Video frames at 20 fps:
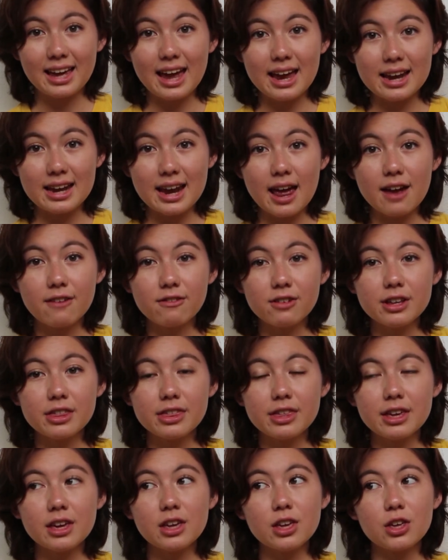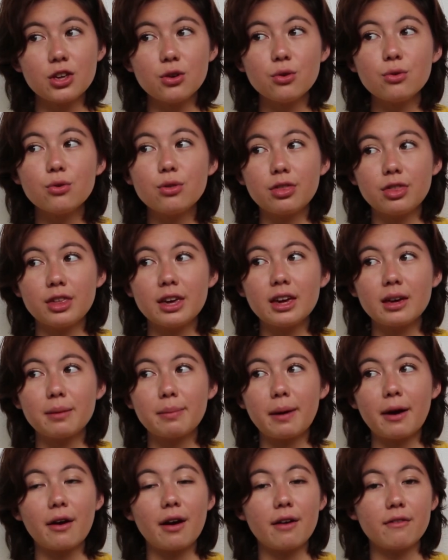And everything you think
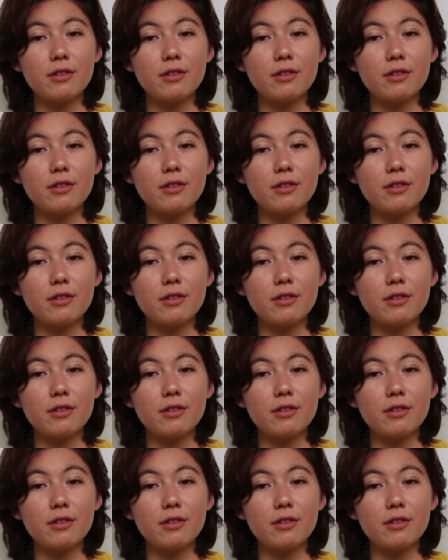about,